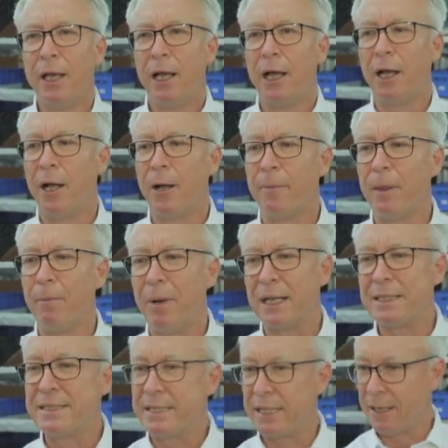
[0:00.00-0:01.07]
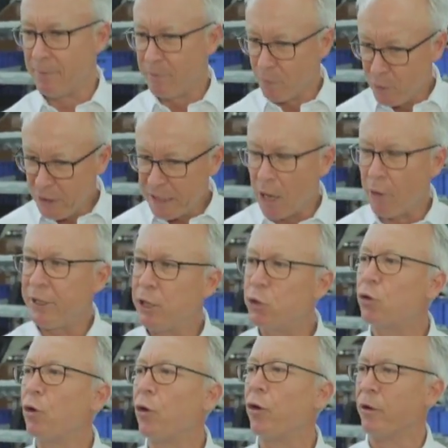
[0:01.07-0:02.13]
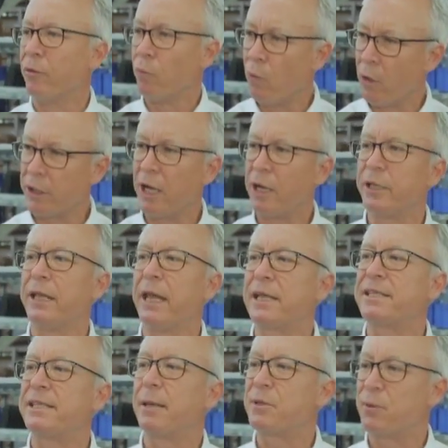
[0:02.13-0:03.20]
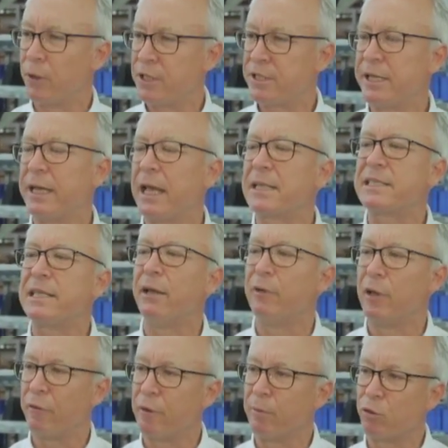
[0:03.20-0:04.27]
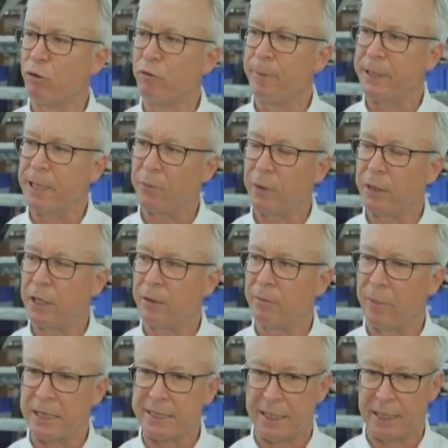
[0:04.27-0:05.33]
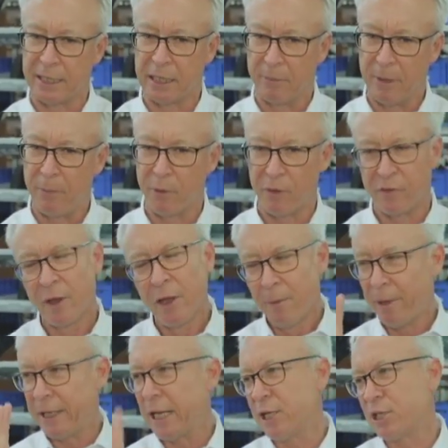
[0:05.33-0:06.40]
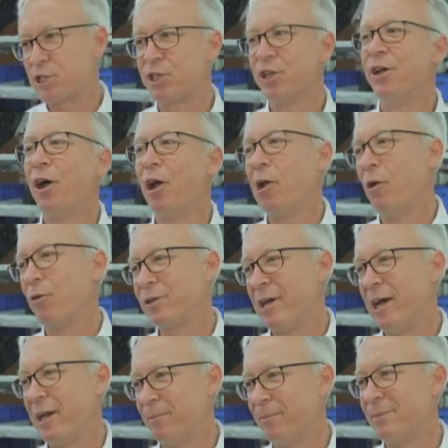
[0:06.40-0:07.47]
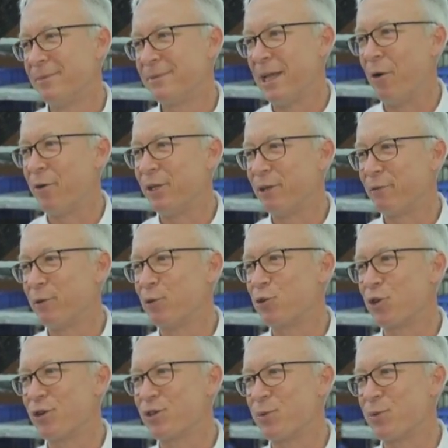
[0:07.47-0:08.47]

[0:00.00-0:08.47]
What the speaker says: But we now need to learn what are the next steps, what is the next level of improvement that we can basically come up with. But that is a long time down in the future